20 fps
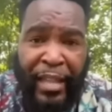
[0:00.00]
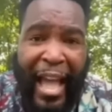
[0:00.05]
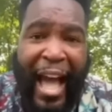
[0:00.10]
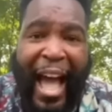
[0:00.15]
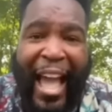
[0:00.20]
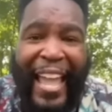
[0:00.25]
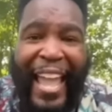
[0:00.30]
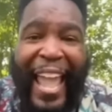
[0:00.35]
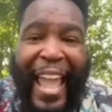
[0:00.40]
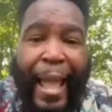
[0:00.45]

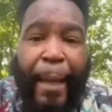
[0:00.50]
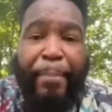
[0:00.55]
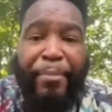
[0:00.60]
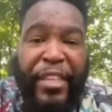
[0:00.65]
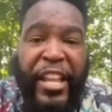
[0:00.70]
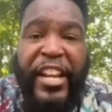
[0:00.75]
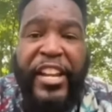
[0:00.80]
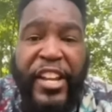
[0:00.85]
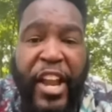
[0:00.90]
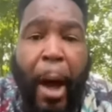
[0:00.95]
I am
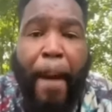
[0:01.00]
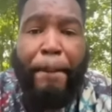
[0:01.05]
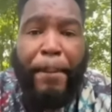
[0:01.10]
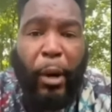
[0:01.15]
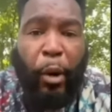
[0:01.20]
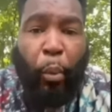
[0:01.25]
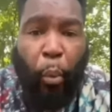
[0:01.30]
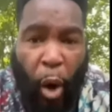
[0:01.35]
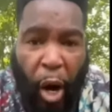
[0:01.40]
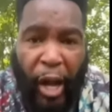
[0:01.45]
the
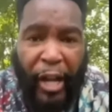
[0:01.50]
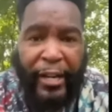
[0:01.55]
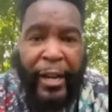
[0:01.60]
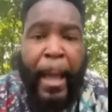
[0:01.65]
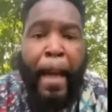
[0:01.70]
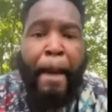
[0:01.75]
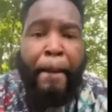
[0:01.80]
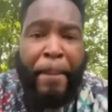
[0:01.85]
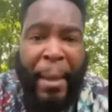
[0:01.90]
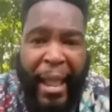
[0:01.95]
number one
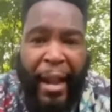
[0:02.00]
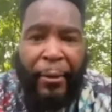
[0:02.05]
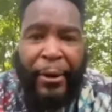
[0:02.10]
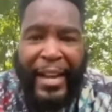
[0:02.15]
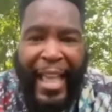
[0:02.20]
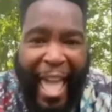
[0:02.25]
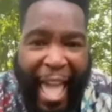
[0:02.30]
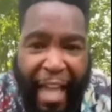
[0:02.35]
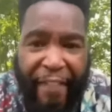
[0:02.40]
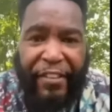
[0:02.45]

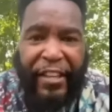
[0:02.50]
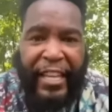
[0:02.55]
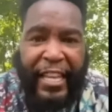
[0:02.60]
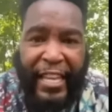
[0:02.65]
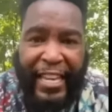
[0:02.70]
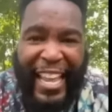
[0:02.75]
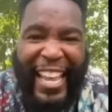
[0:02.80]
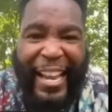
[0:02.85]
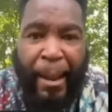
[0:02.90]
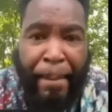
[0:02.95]
parent
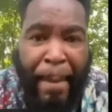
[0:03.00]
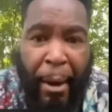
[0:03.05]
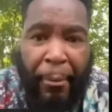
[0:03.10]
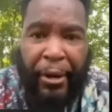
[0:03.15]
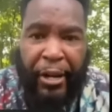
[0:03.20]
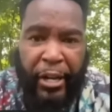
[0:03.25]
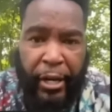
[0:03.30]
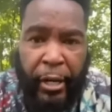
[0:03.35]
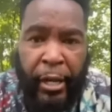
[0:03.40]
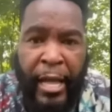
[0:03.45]
advocate in
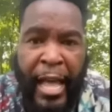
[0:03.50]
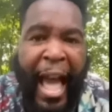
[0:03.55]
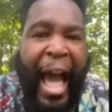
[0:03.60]
America.